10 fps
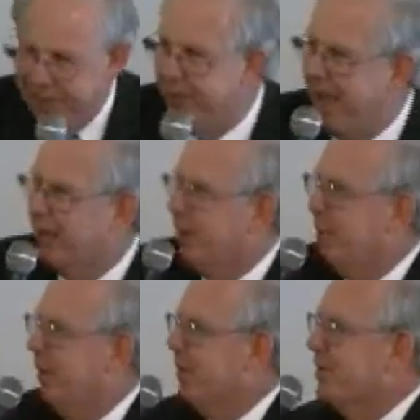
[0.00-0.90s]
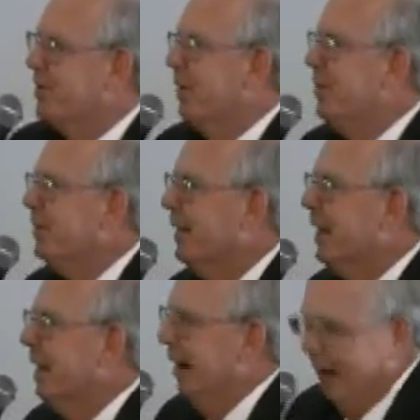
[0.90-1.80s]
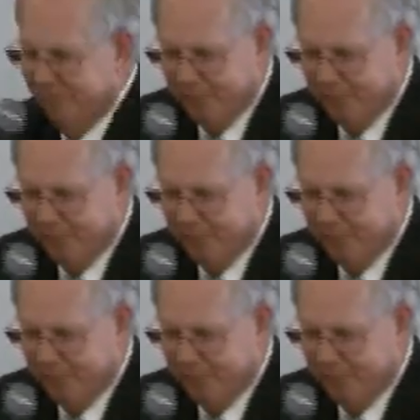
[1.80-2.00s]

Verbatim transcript: Thank you, Brother Stoops, uh,